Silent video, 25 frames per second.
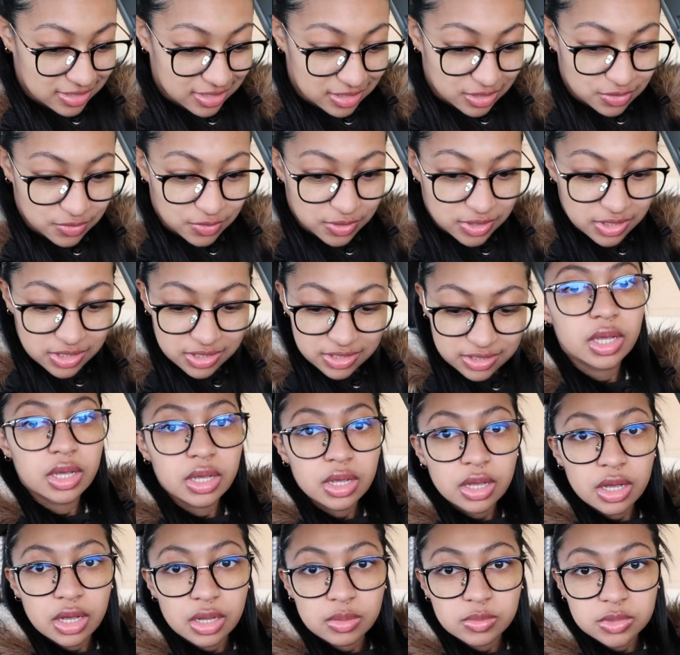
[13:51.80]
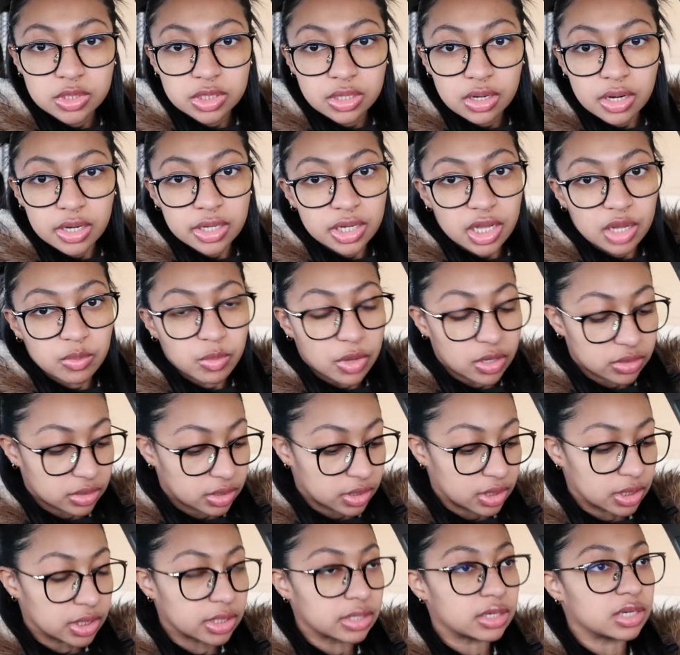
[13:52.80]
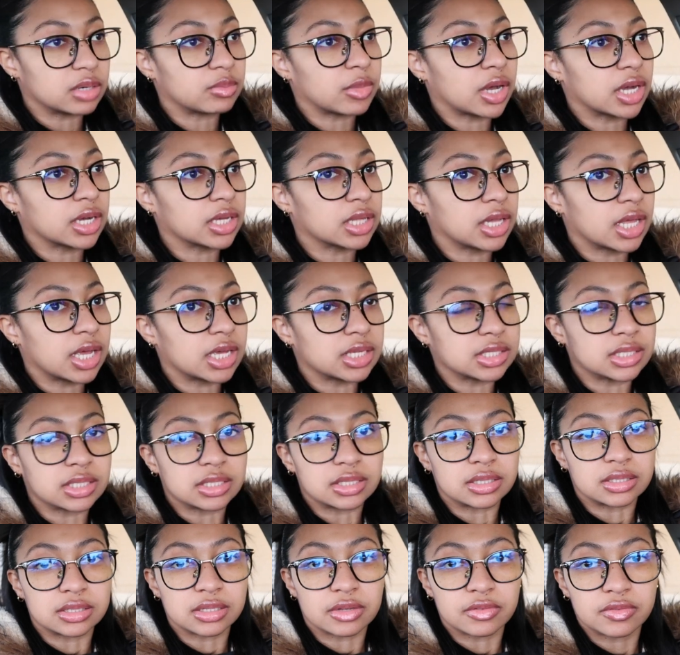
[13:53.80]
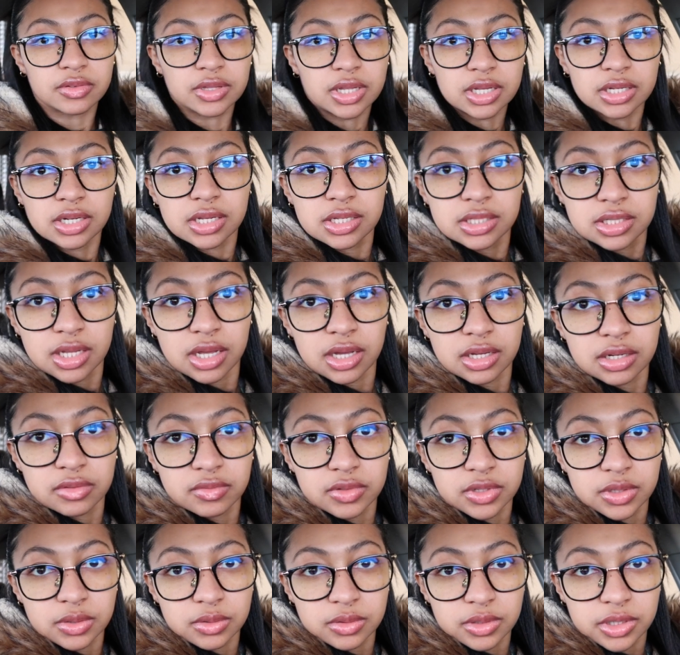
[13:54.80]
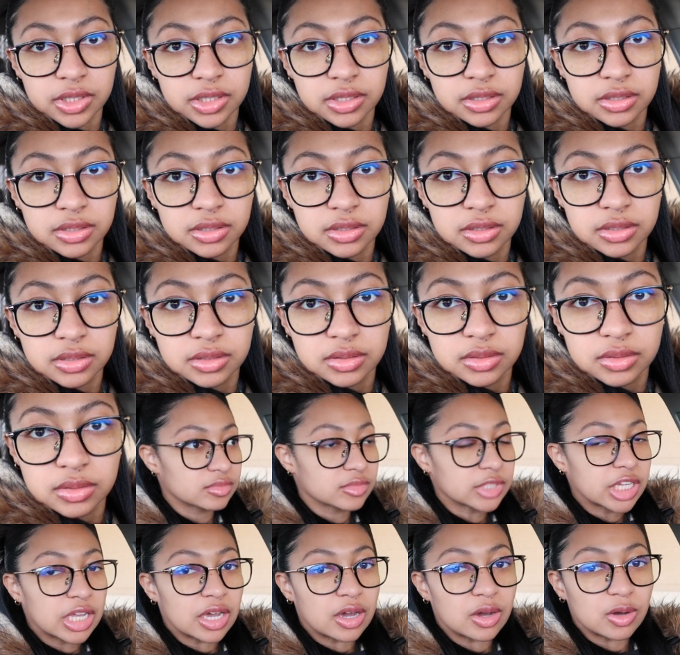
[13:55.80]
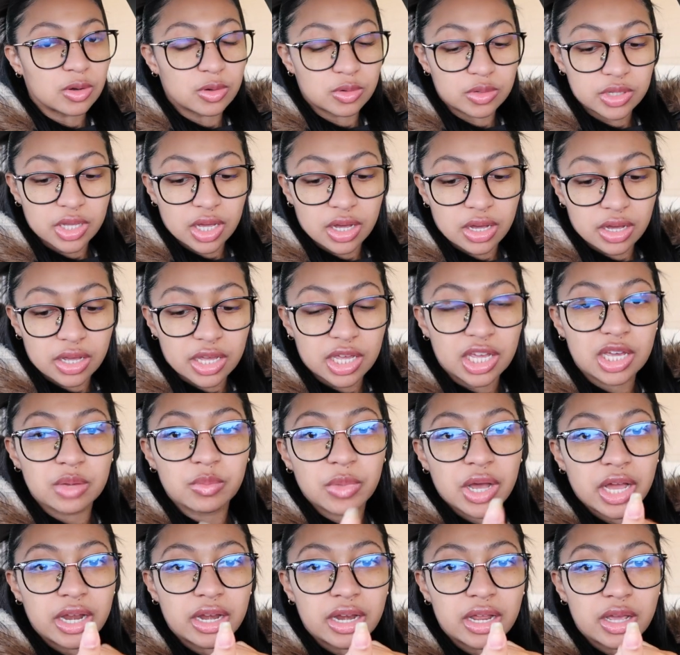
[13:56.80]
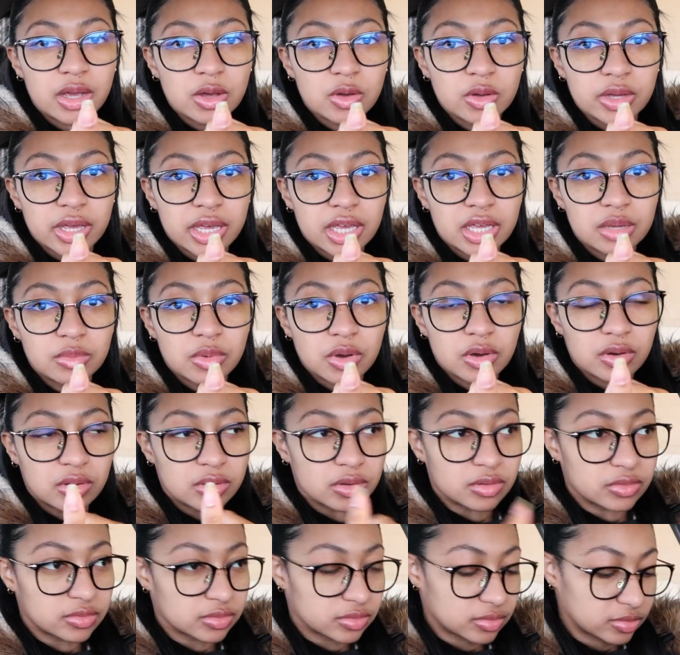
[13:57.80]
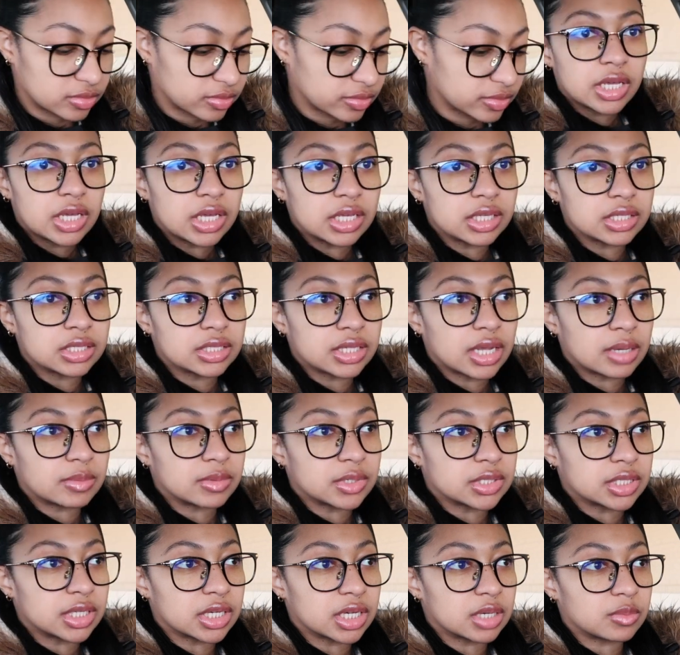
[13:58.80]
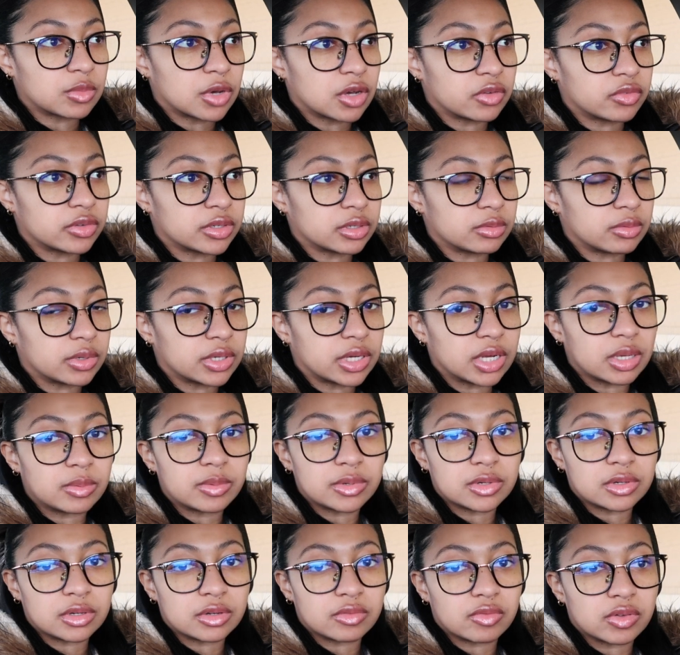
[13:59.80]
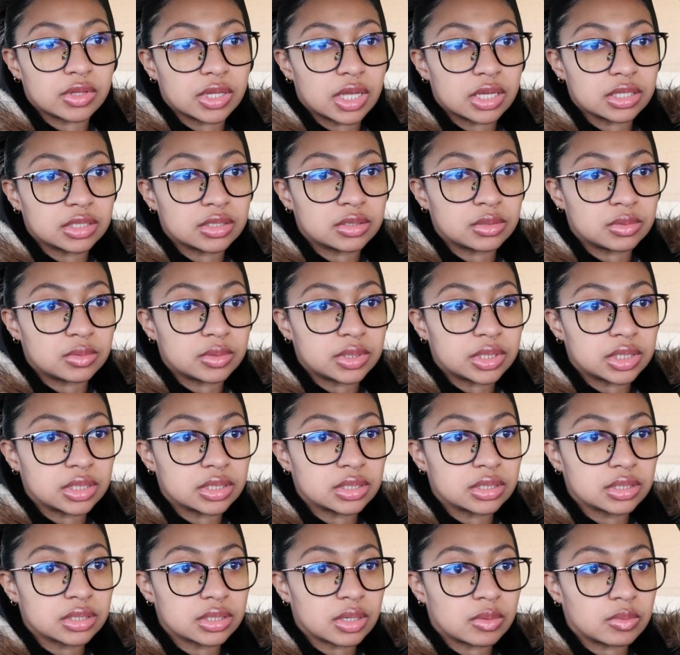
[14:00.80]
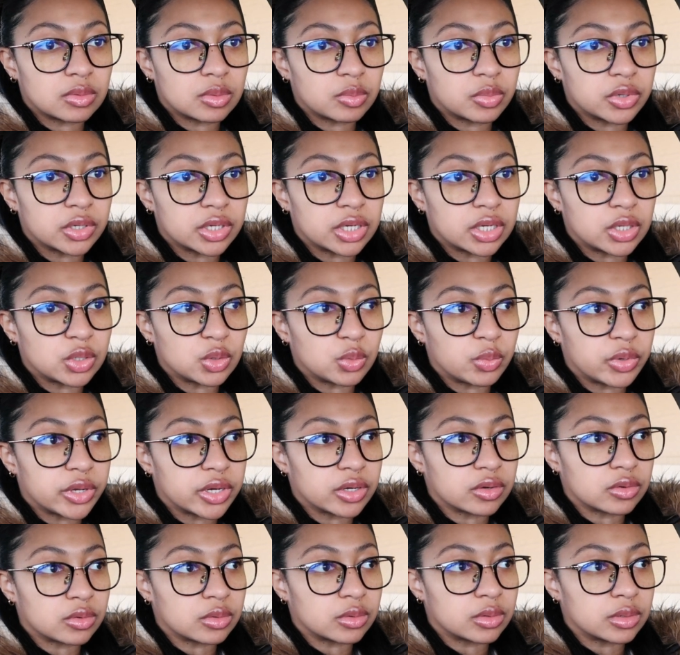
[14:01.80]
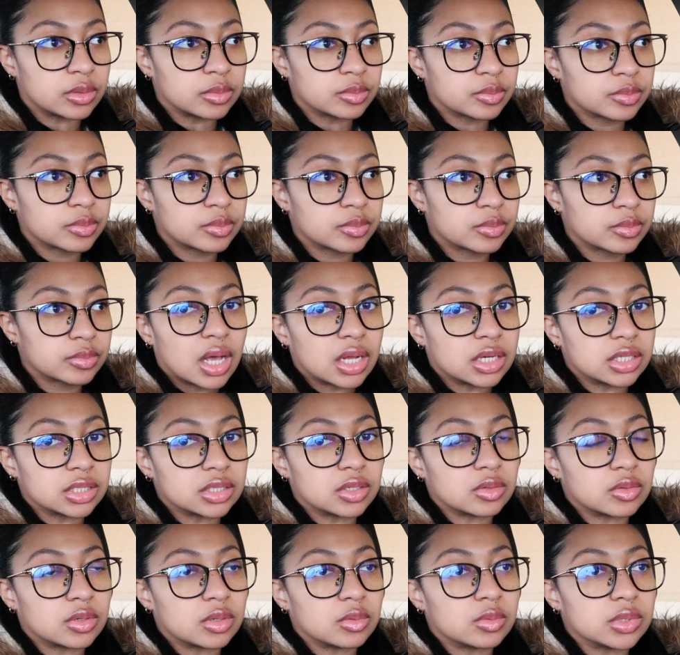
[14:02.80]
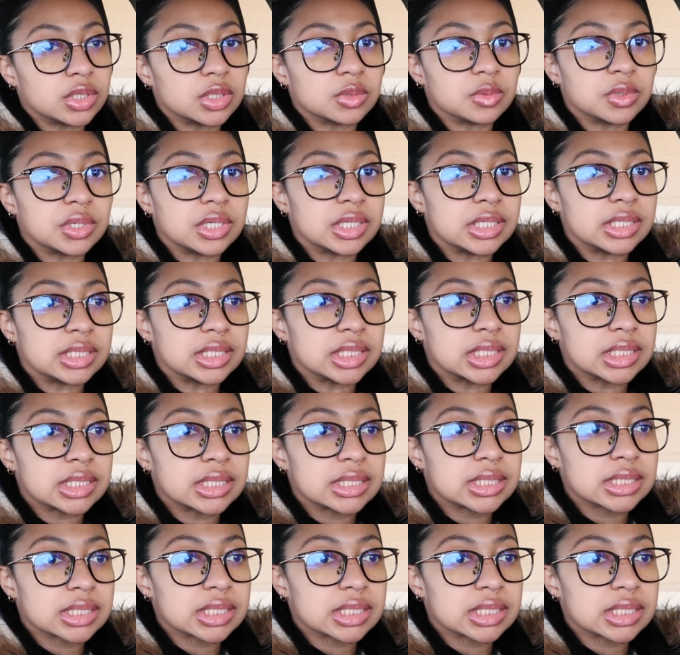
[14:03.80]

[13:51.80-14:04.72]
That's funny. I'm sorry about the glare in my glasses. I feel like that's kind of annoying. Oh, yeah, and my nail came off. It's time to take them off anyway. They've been on for like 2 weeks. I'm gonna put a new pair on. I just don't know which ones.